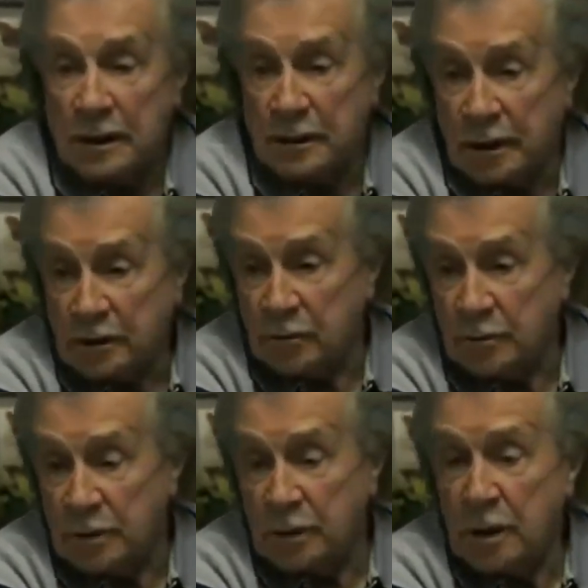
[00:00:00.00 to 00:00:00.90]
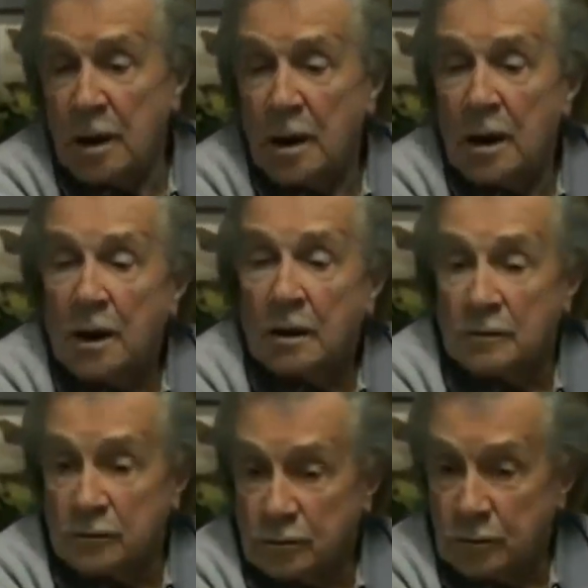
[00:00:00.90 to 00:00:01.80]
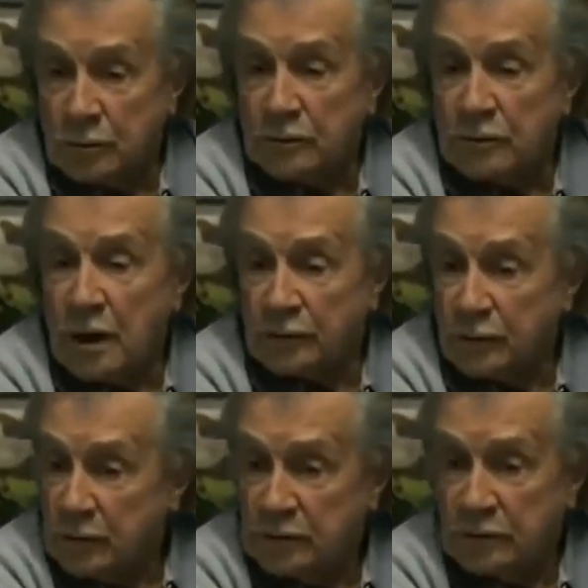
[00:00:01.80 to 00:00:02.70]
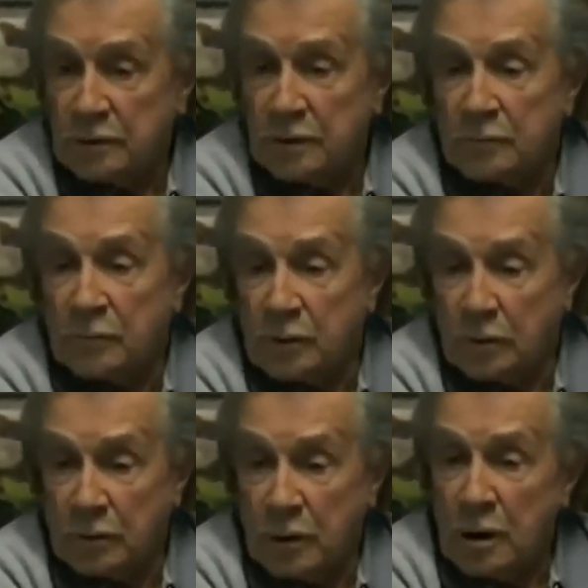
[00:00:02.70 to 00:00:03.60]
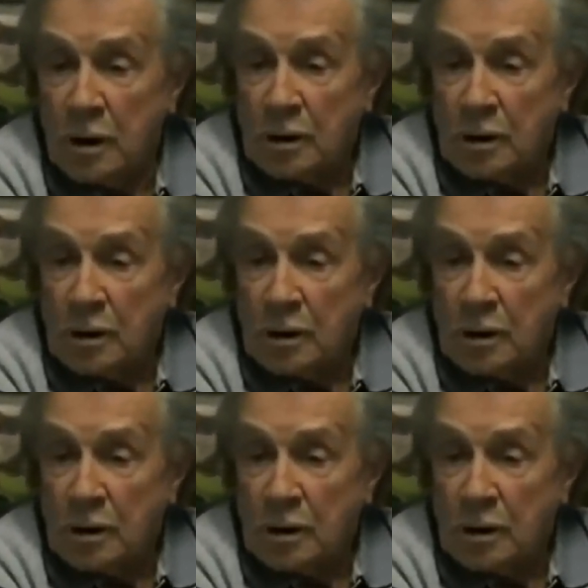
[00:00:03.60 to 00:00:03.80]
and that could be construed as high treason, and we were